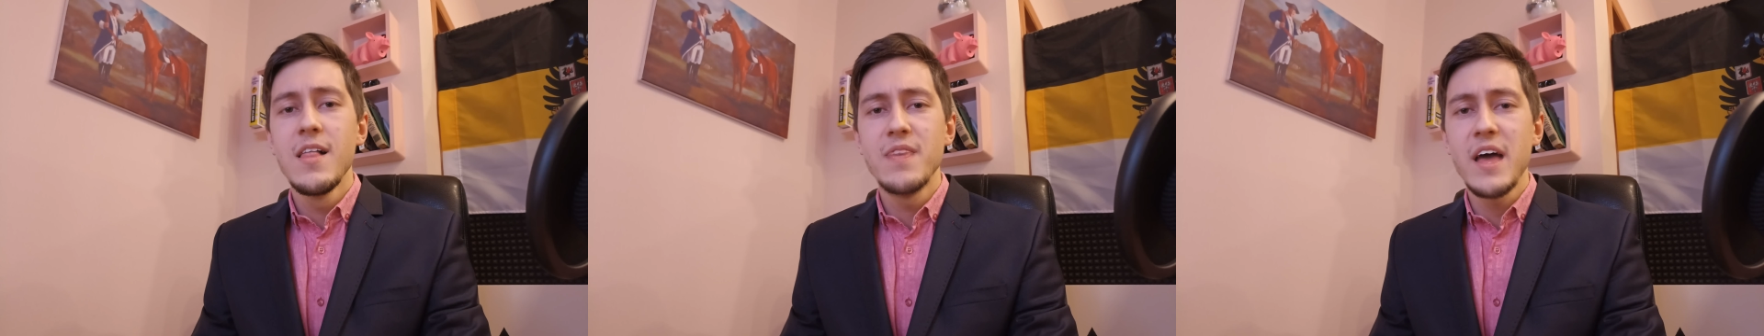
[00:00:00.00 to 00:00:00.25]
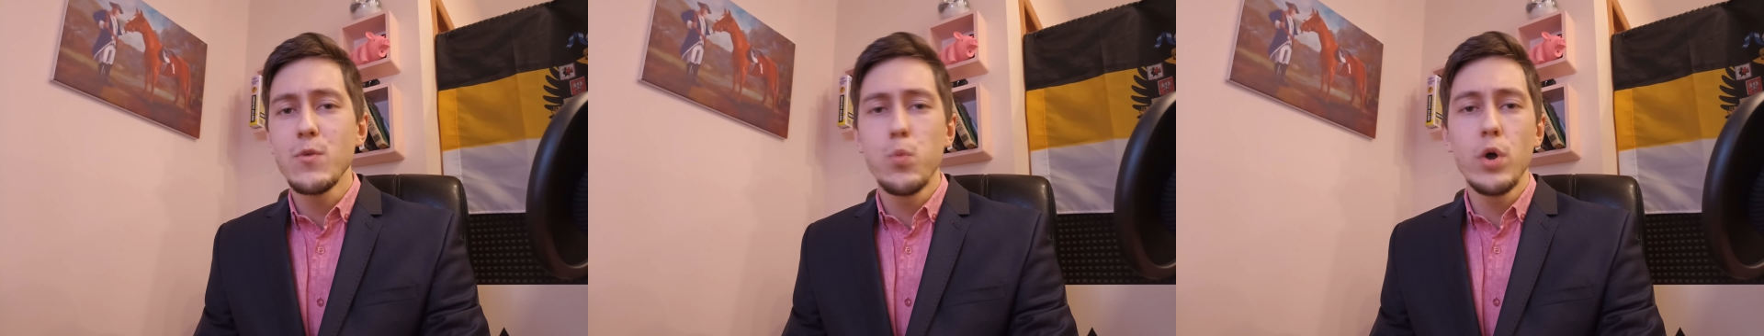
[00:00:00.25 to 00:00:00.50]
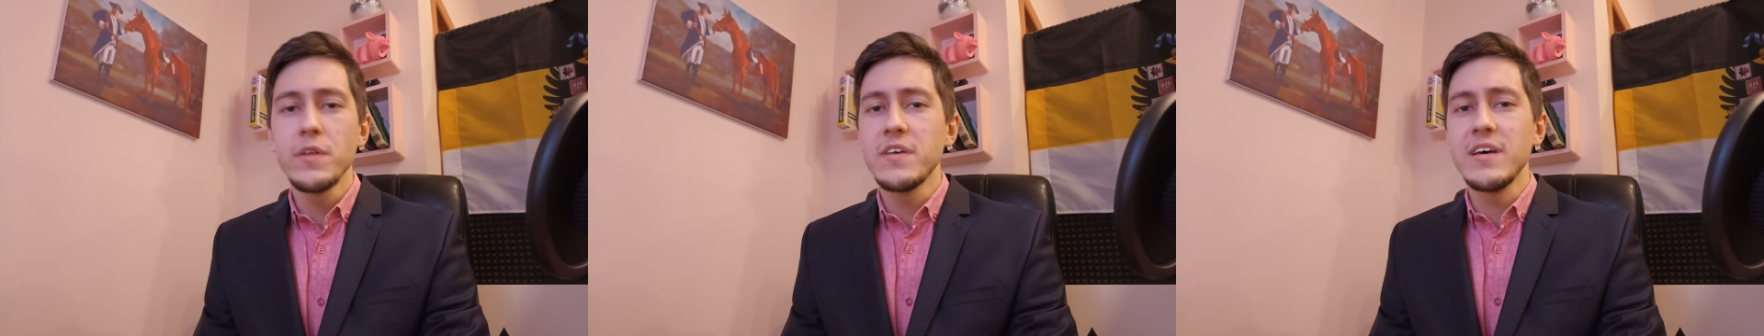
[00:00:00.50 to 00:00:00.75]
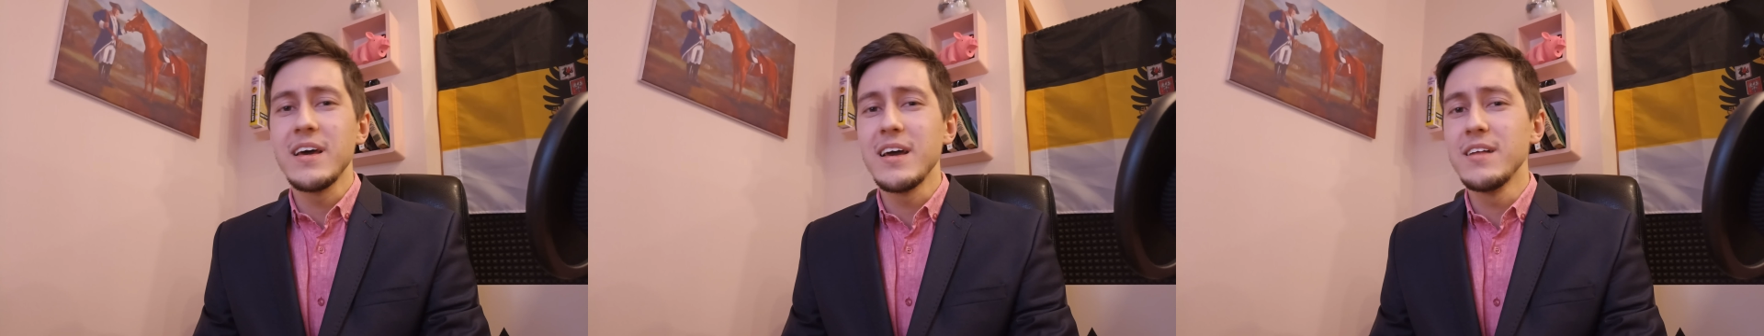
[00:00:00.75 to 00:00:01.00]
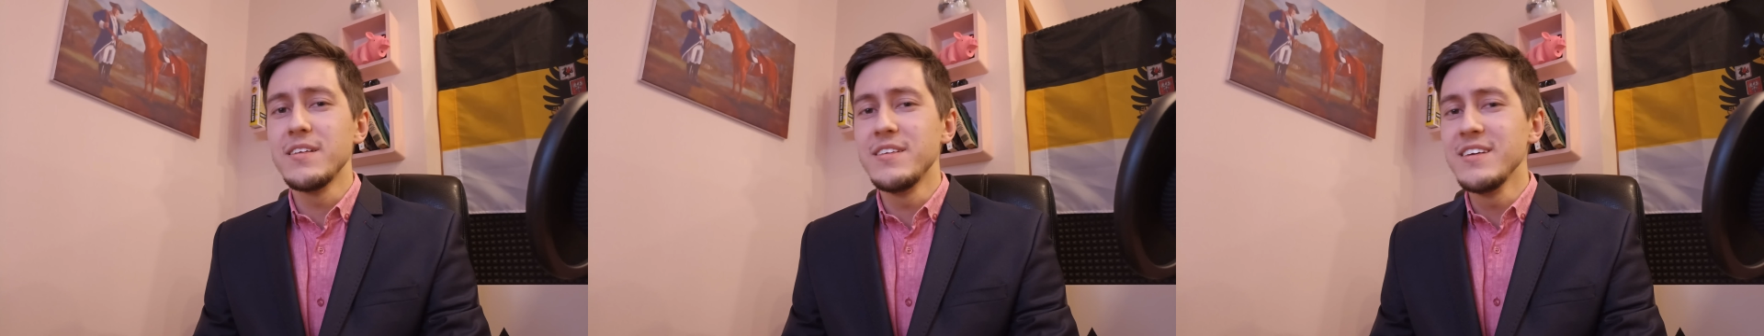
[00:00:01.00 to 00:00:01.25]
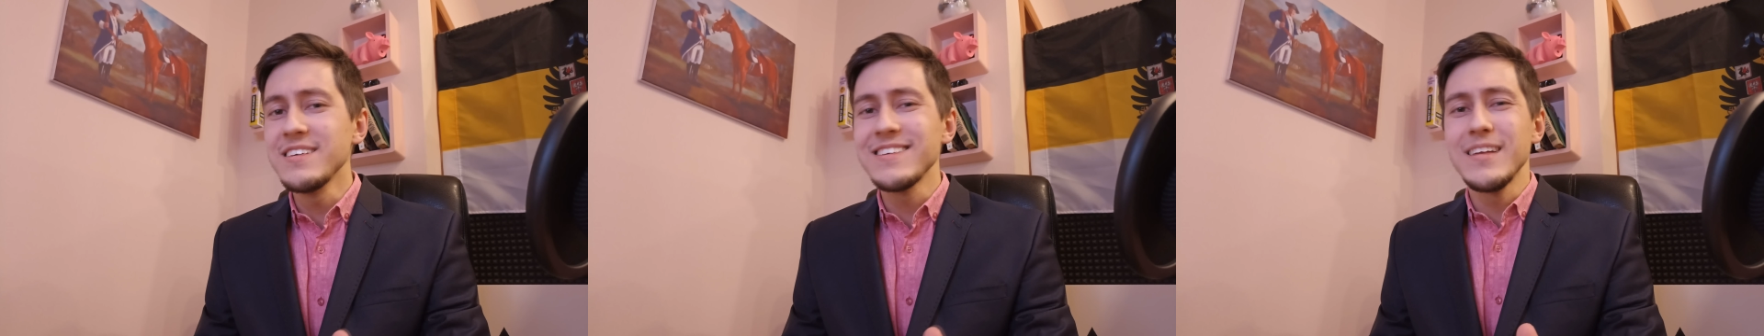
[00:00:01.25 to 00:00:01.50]
That's what a
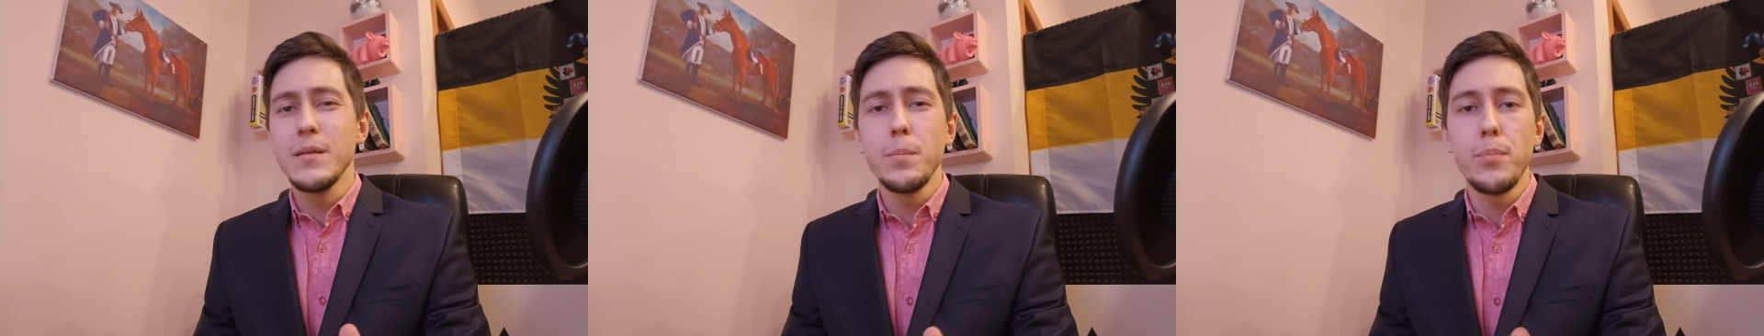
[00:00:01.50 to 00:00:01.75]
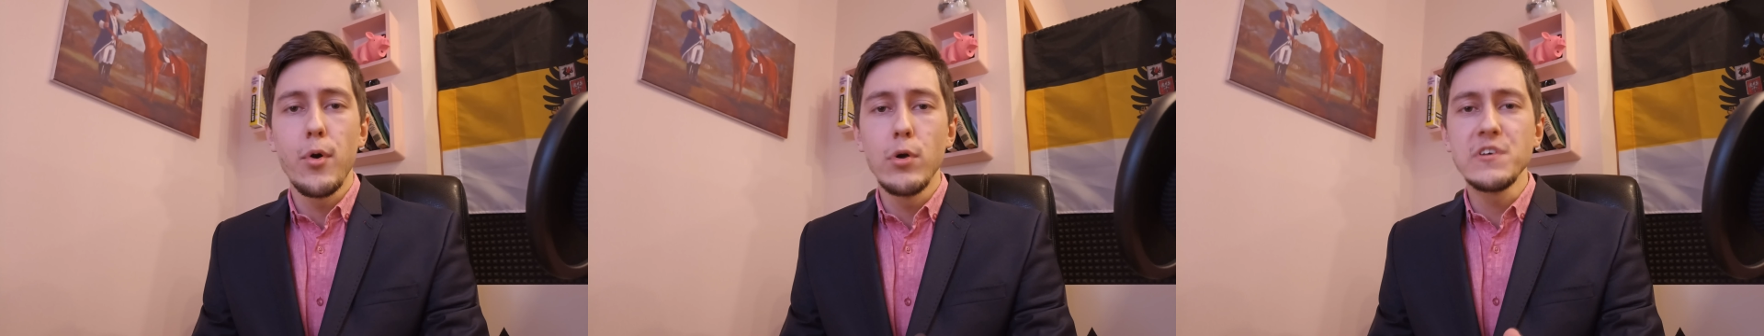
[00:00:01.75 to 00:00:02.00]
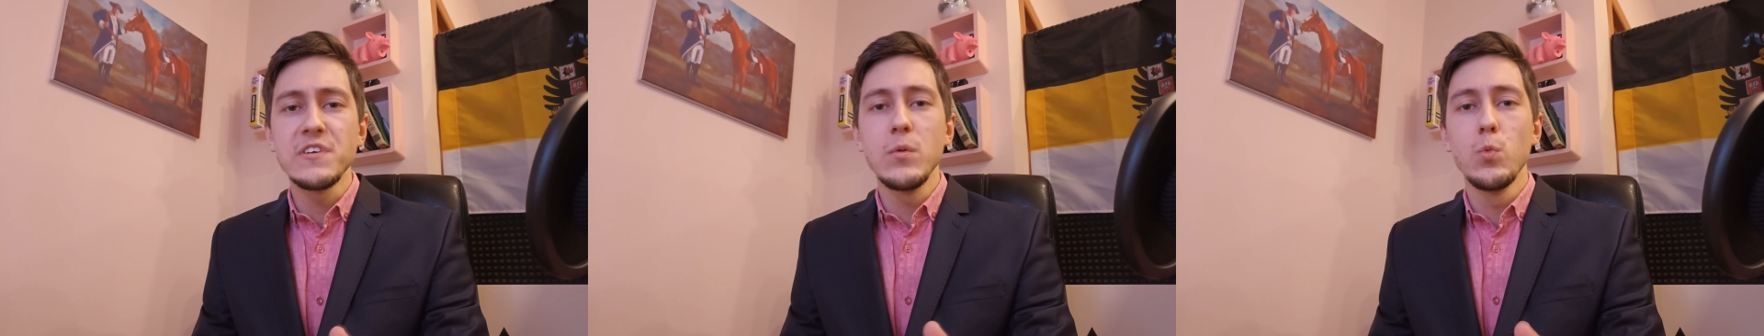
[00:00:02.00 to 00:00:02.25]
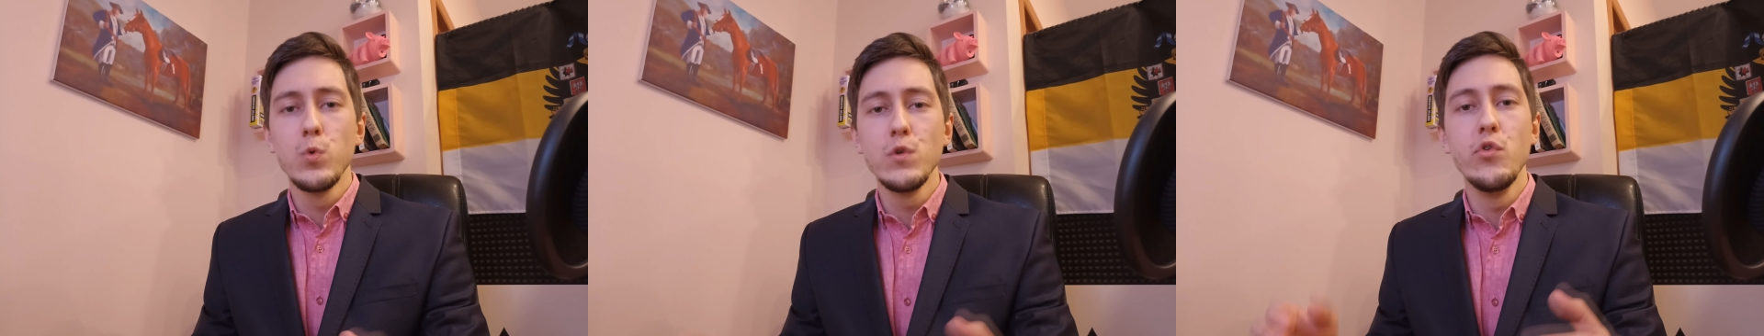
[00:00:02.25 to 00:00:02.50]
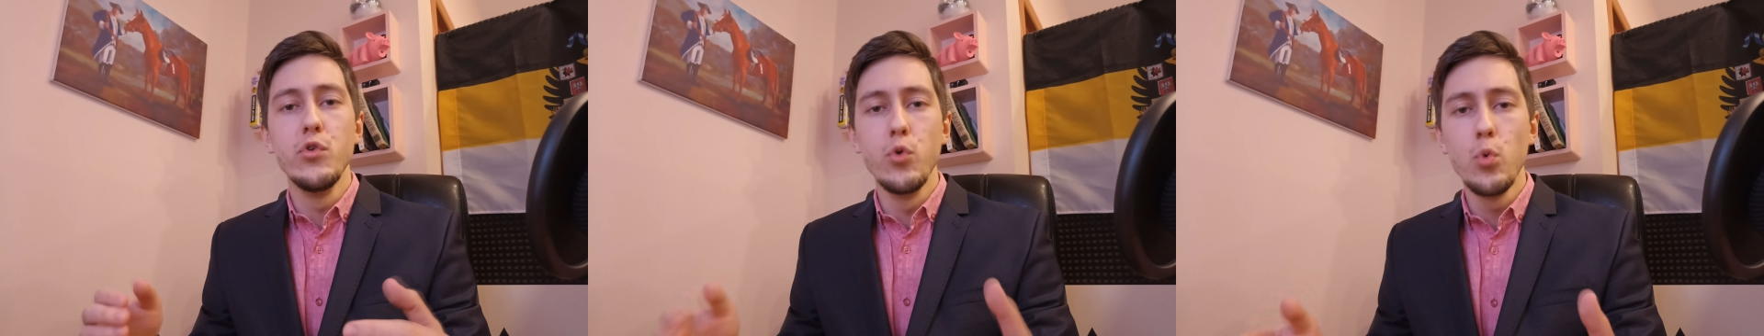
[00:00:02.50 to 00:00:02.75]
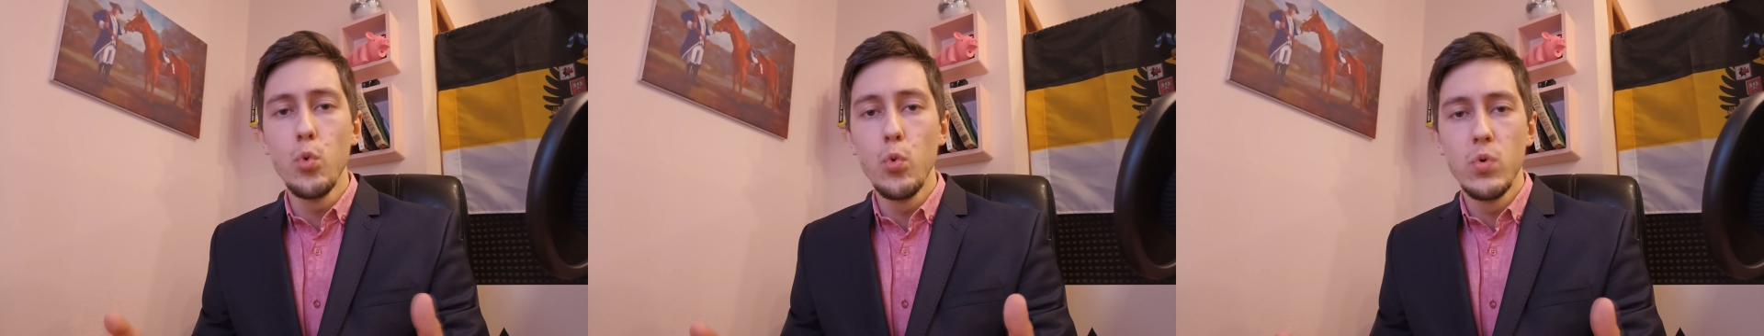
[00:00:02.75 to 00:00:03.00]
decent person would
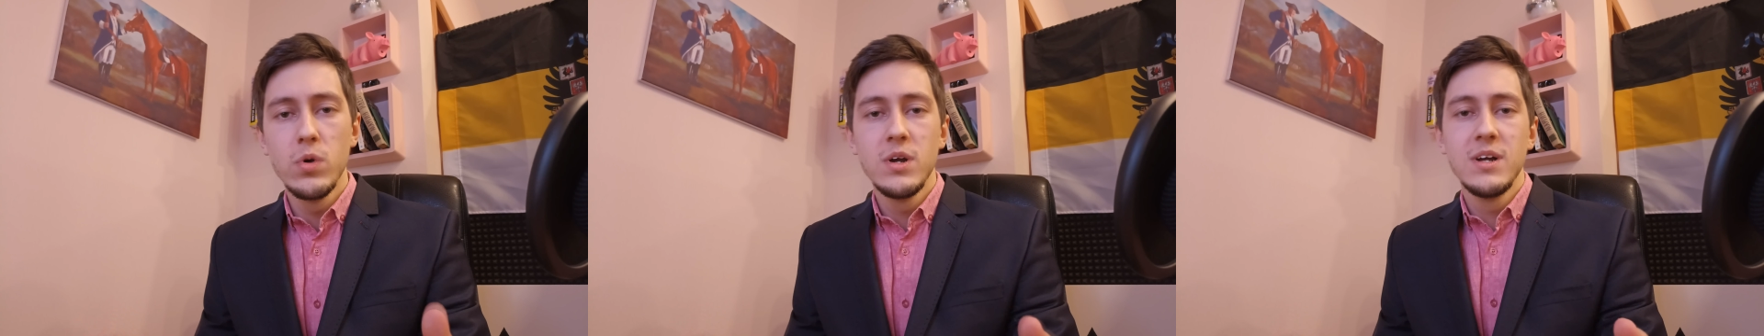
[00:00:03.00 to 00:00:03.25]
do.